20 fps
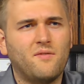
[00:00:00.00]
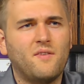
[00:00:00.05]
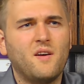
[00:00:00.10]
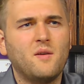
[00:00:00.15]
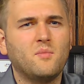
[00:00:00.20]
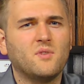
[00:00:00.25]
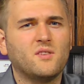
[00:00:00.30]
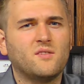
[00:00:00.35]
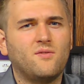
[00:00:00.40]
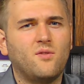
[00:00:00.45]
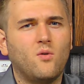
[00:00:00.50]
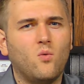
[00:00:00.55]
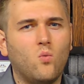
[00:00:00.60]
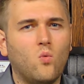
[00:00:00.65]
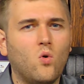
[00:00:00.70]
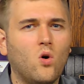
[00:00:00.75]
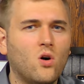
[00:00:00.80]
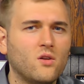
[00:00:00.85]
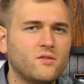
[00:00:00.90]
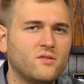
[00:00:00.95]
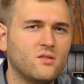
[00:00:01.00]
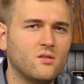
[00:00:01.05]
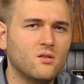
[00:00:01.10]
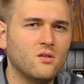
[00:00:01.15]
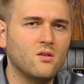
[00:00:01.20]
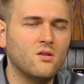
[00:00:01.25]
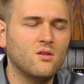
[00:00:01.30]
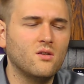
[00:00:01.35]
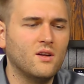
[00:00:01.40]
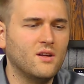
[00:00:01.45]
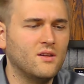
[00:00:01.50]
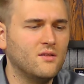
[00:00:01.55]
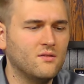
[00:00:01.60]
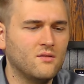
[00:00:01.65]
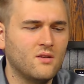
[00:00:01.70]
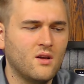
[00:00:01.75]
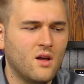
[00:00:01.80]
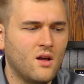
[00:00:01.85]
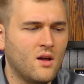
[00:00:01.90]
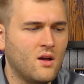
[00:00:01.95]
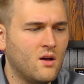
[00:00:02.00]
famous for water and